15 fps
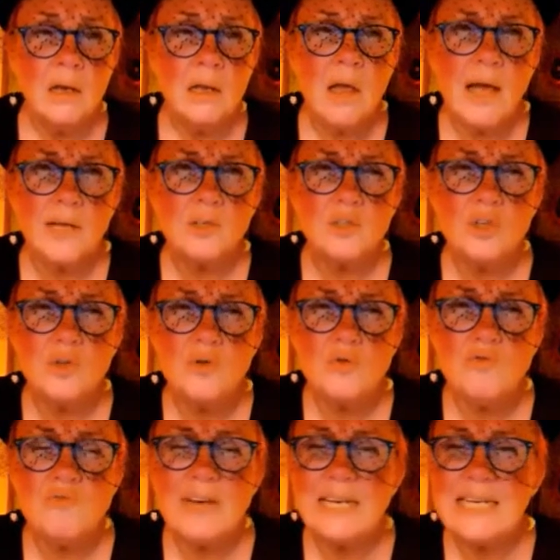Like
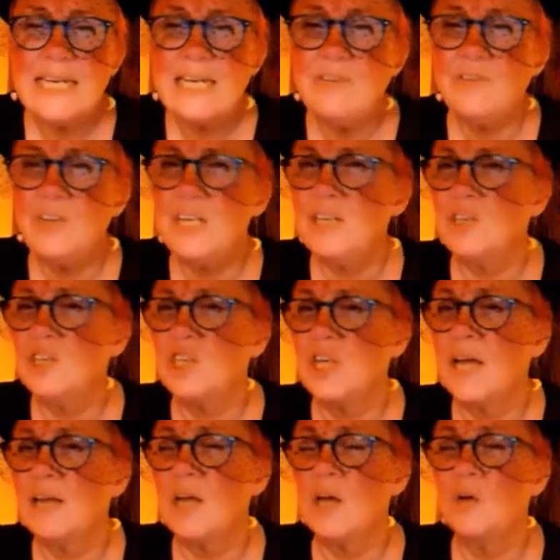two red evening
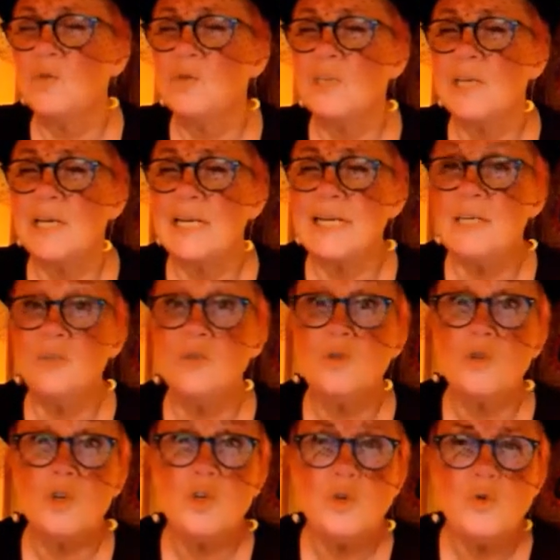shadows slid
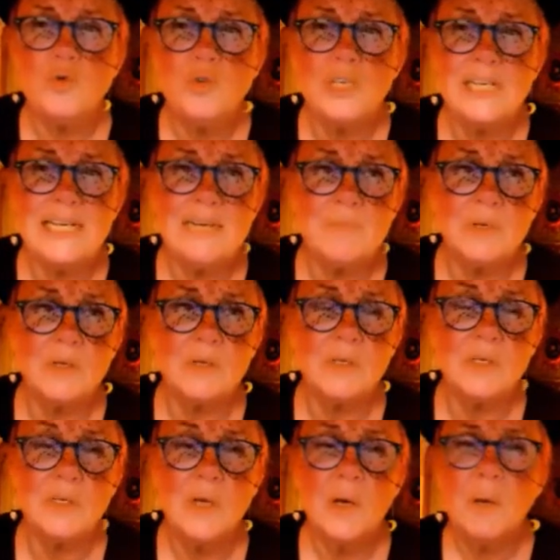two
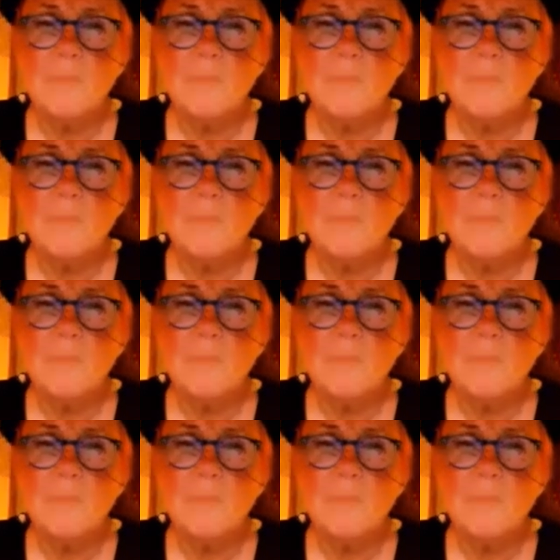demons